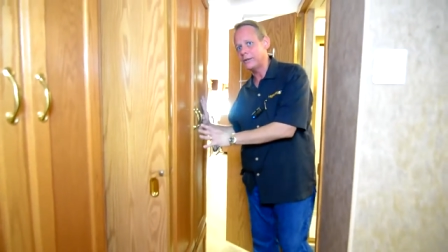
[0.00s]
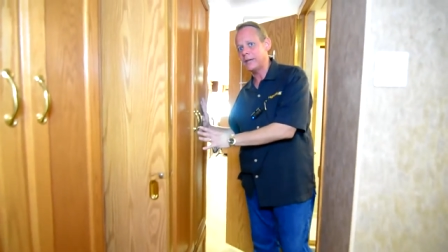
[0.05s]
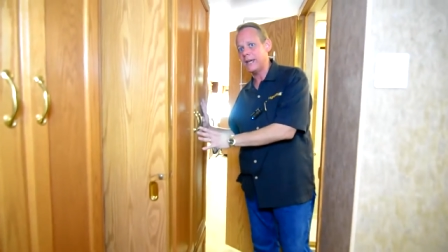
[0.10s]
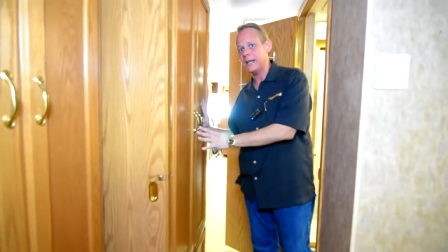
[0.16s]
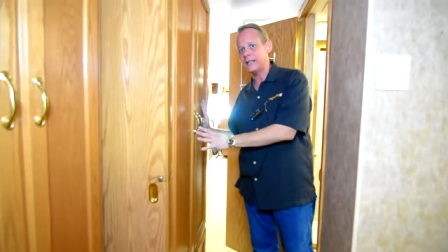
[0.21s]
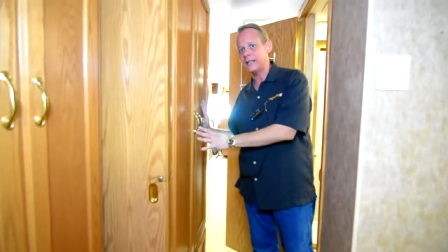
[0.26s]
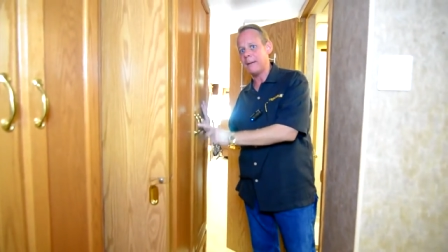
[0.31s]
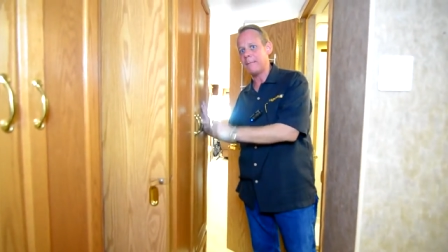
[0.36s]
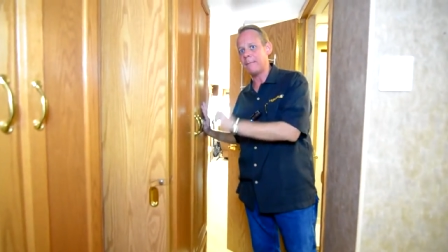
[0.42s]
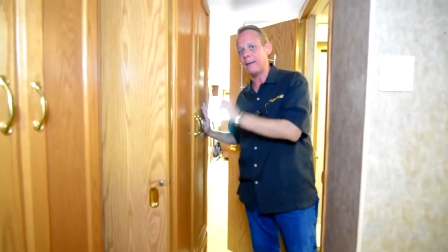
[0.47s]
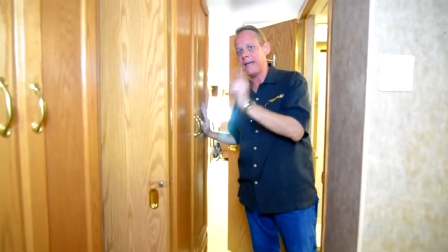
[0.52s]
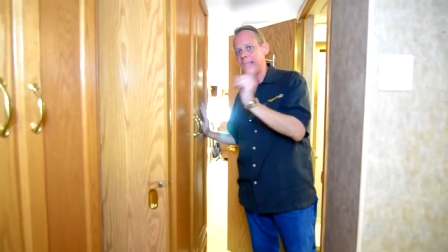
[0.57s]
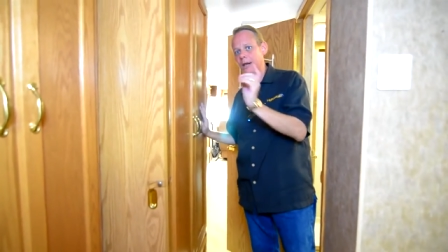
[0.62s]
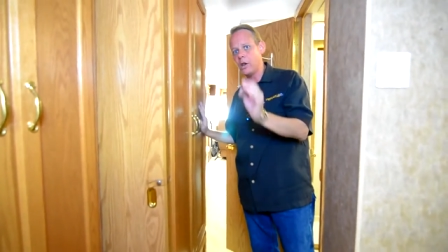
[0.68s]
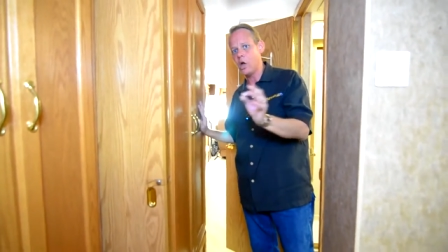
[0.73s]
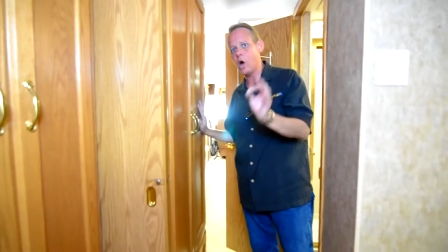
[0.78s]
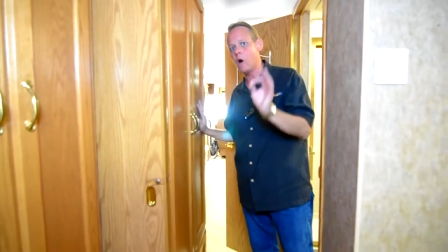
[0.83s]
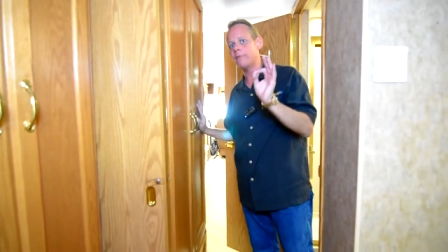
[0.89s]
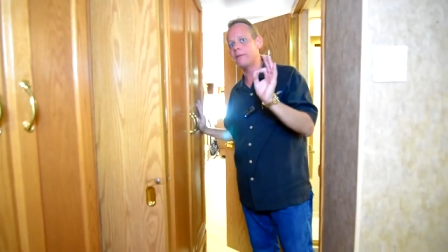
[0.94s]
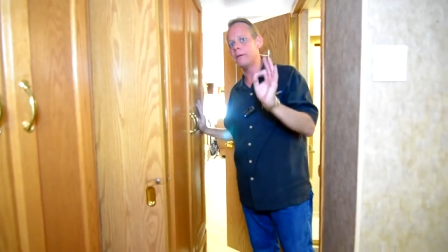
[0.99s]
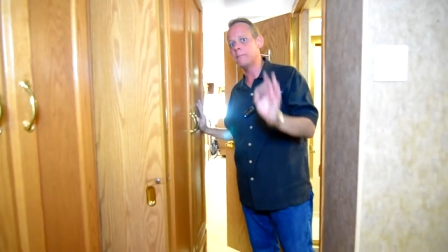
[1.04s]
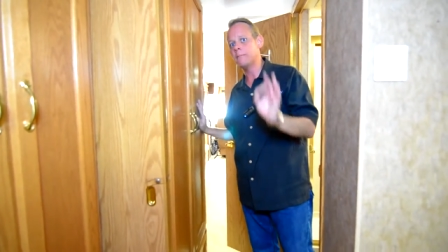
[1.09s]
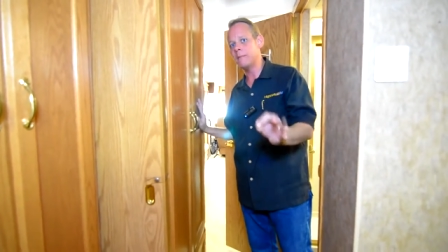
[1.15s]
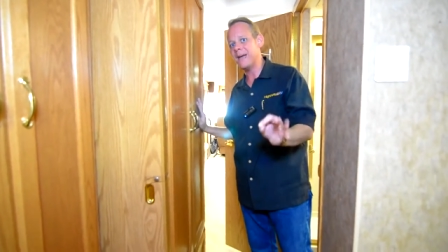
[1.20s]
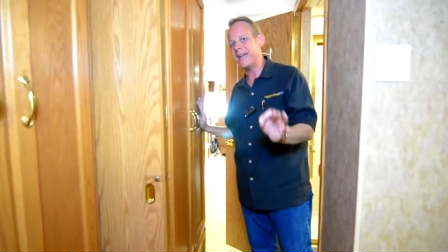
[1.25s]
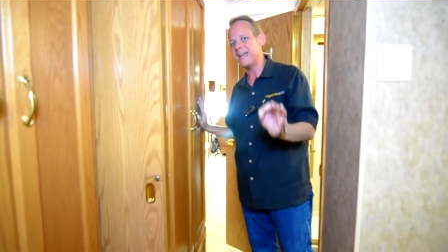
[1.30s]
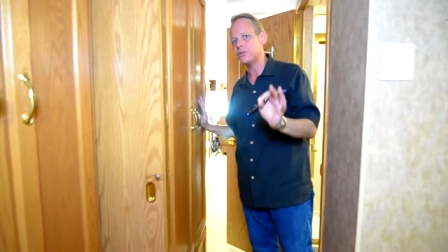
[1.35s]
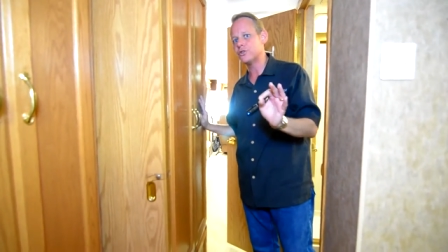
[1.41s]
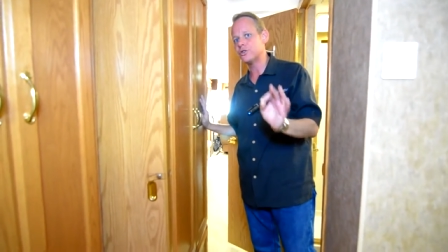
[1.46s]
to take that panel off and
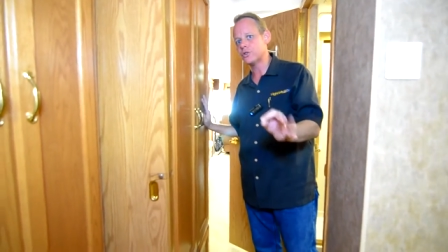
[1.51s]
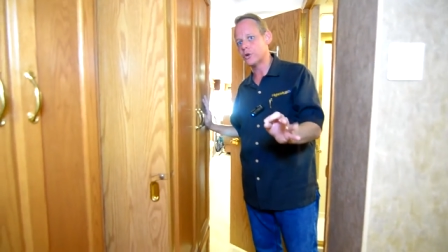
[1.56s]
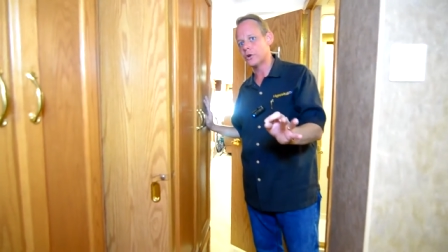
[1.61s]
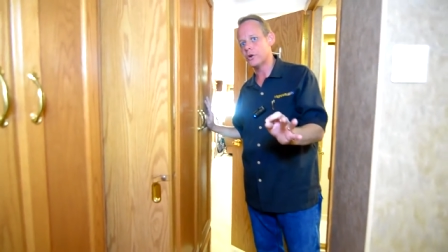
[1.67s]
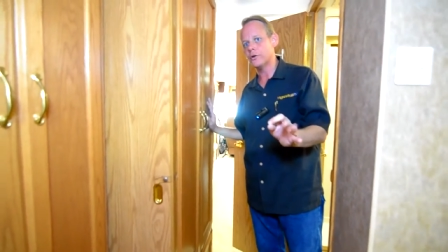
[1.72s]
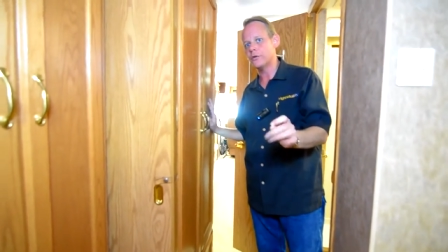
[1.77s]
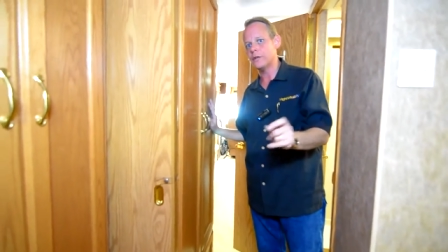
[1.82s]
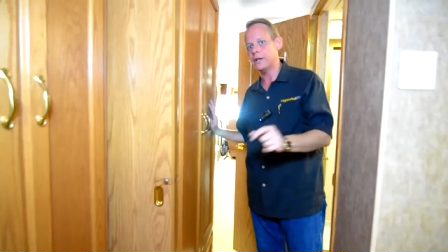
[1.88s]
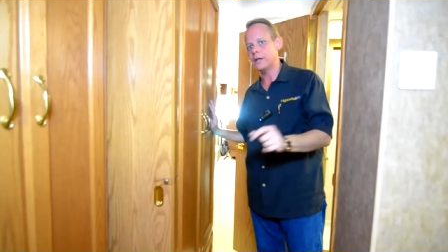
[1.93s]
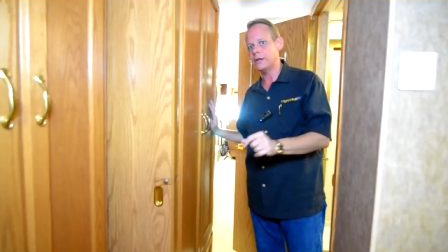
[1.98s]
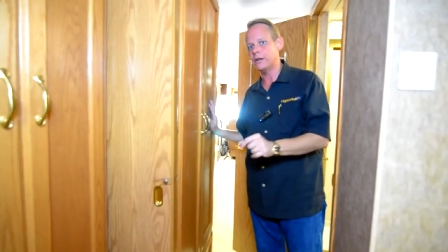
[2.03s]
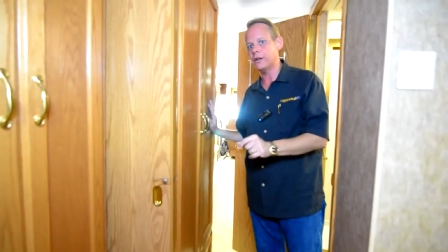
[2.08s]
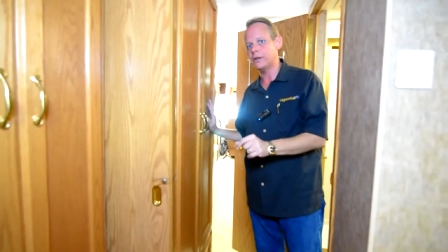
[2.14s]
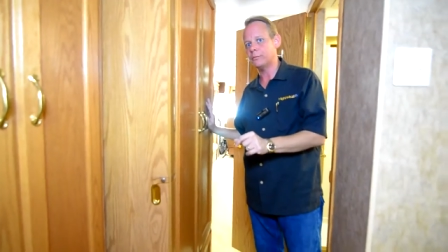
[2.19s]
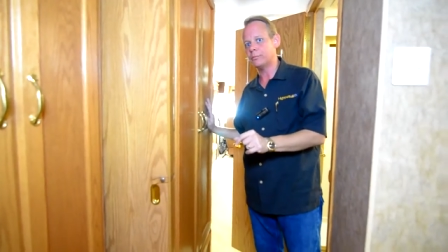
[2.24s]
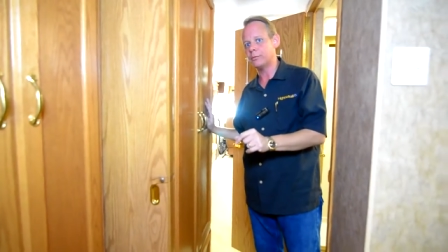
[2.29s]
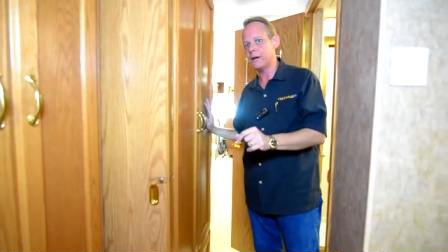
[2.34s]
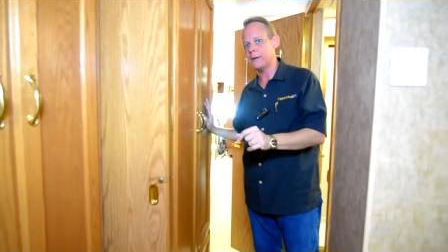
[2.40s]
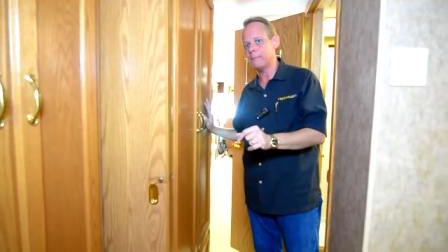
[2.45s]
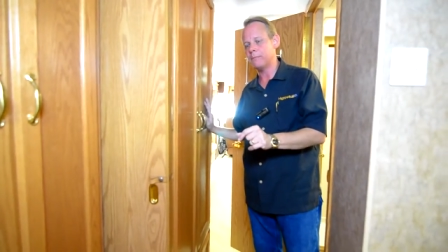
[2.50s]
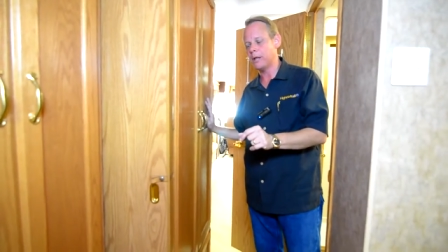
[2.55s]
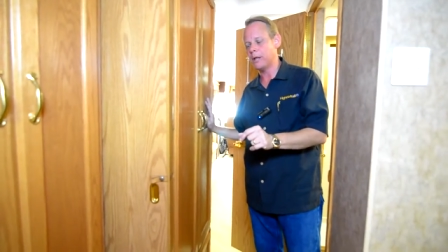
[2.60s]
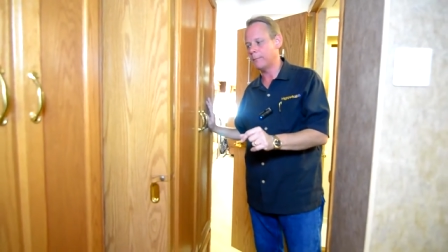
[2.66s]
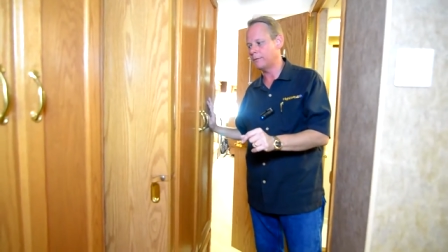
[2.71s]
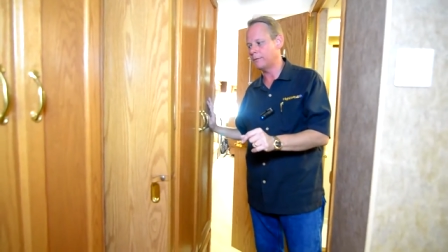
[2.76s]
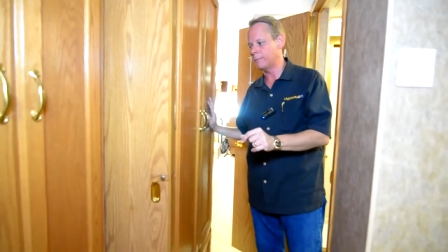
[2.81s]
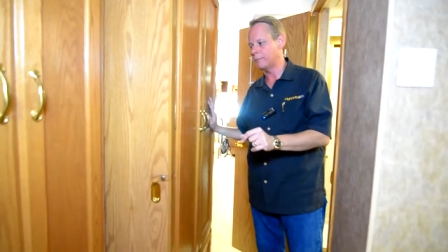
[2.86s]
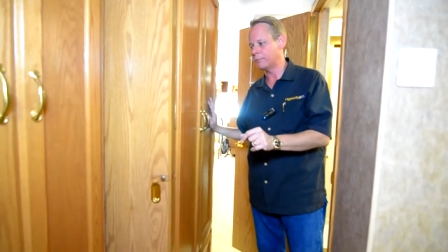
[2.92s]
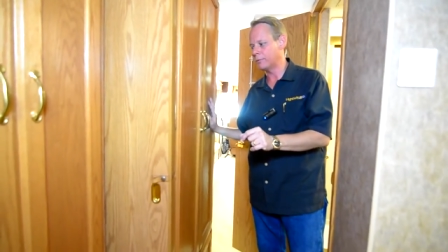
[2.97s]
make sure that it is
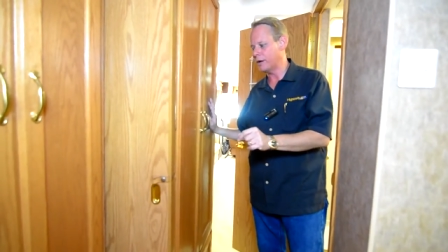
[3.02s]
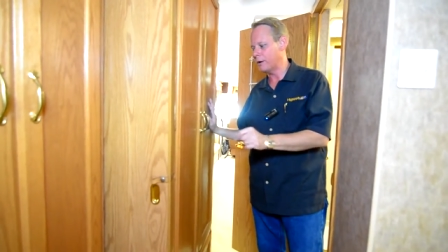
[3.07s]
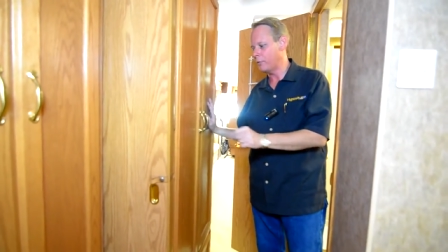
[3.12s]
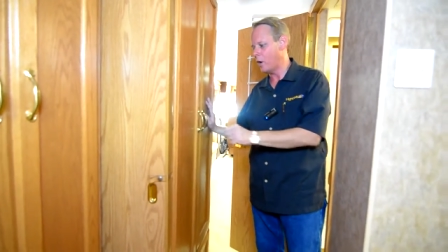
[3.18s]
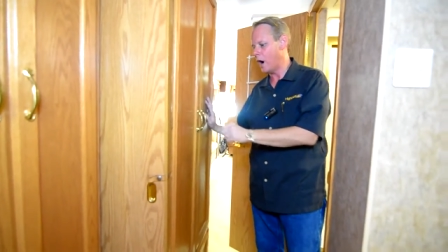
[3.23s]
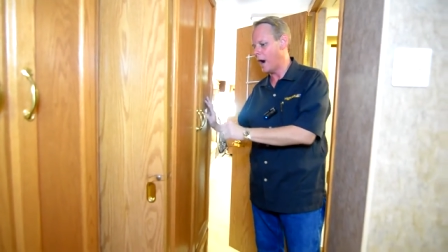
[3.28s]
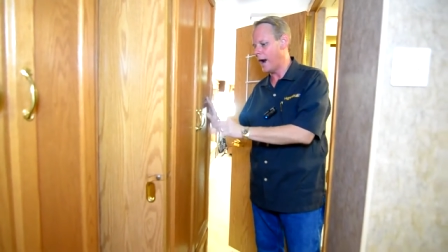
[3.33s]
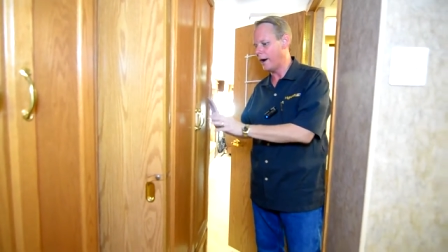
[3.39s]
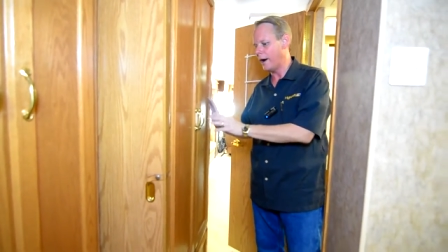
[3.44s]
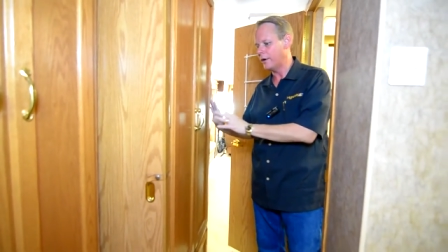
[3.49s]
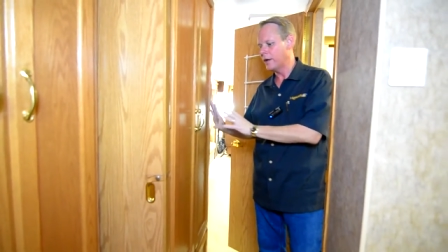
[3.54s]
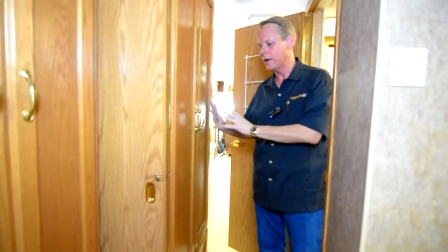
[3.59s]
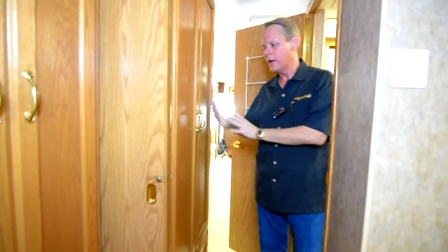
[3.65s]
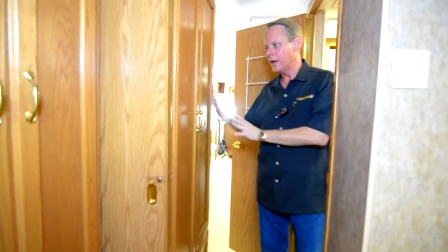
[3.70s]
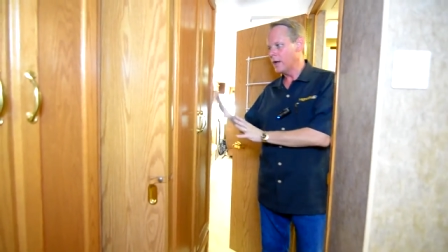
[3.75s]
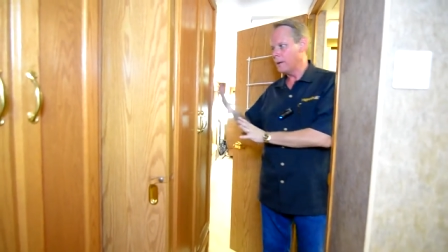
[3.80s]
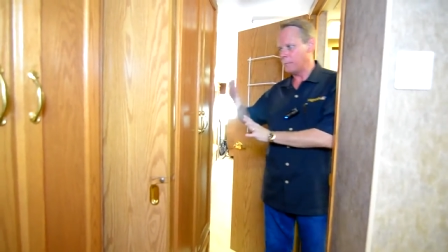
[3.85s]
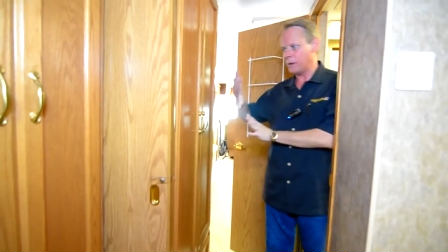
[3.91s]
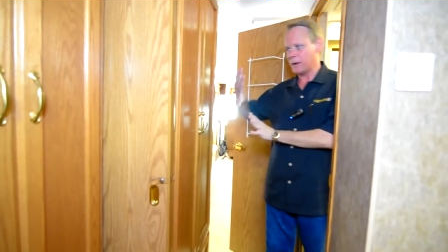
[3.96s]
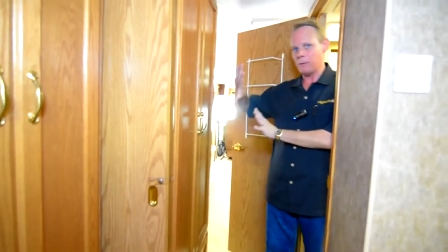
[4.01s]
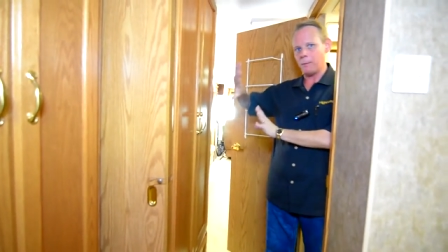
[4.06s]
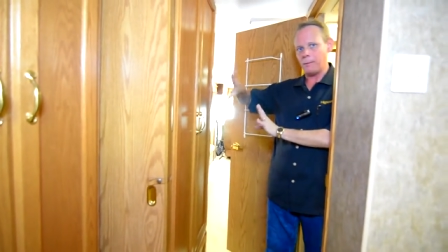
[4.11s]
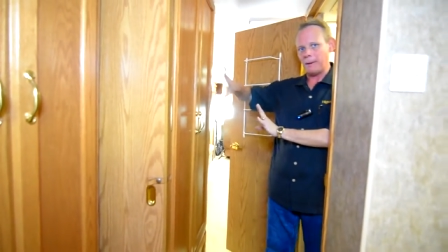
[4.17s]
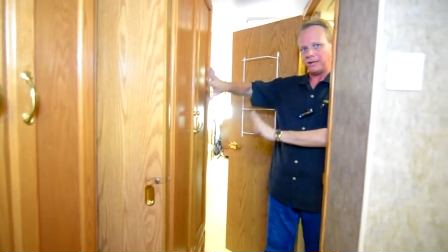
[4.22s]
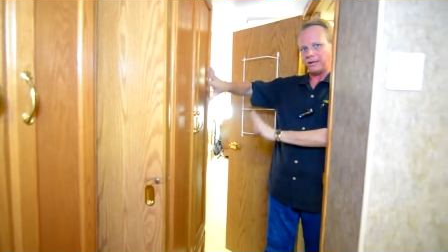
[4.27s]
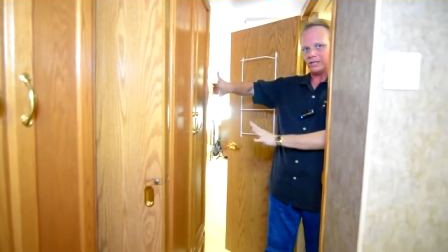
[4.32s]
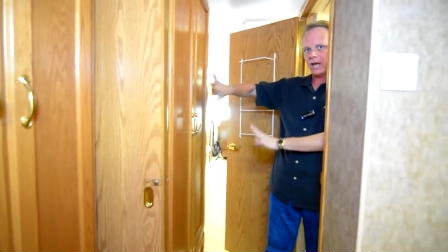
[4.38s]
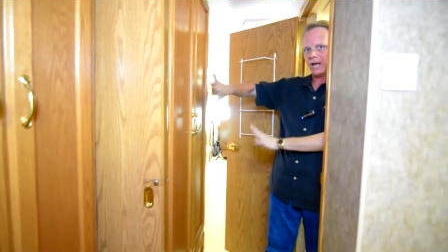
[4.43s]
pre-plumbed and pre-wired, but I'm about